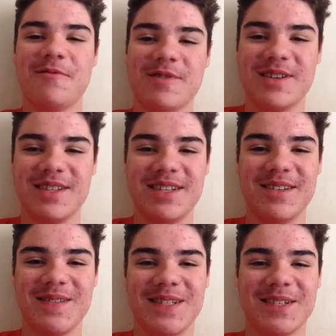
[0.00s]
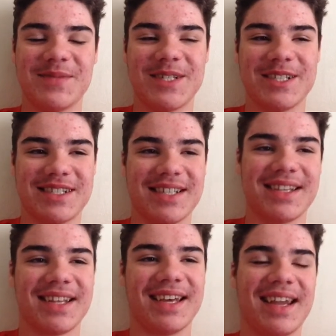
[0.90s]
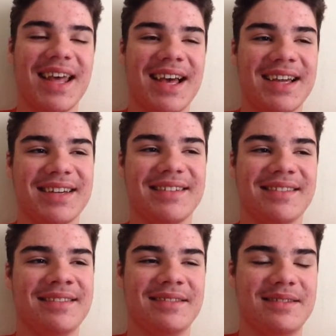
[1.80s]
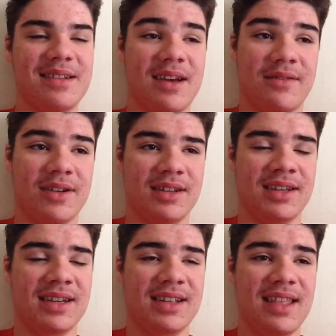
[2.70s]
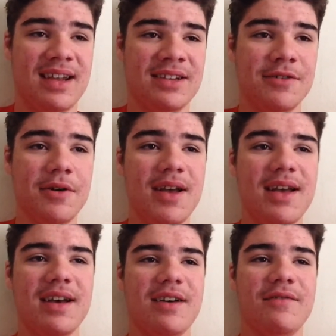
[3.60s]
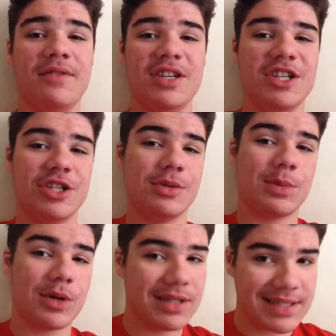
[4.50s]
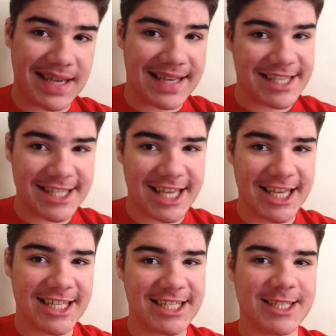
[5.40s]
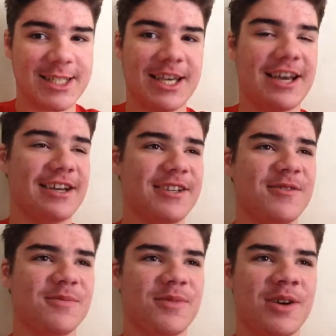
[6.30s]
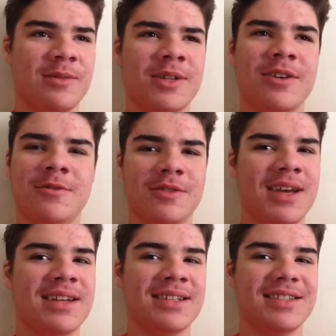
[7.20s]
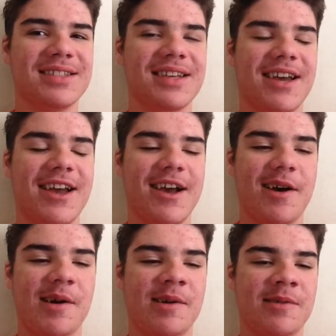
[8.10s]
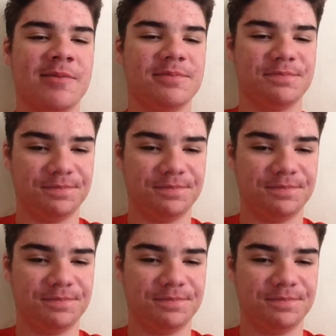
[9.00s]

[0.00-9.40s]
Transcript: one of the YouTubers that I definitely did that to, Venetian Princess. Yeah, you probably know who that is. Um,